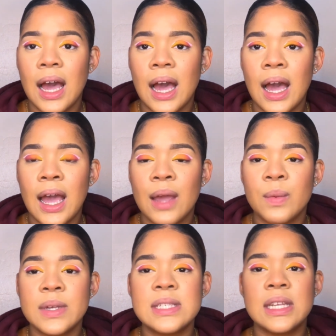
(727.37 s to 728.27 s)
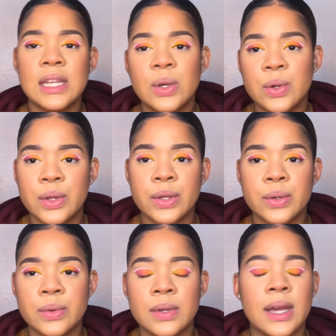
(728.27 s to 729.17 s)
I wasted
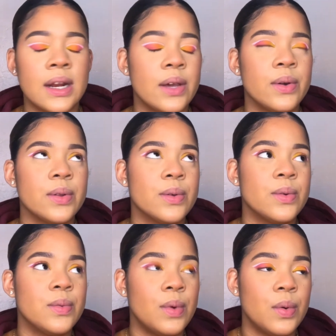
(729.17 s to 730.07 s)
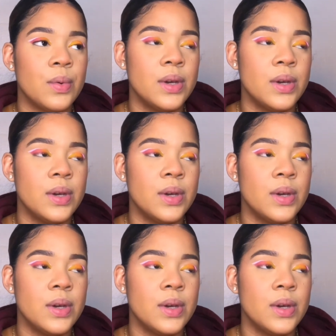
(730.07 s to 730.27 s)
whoa,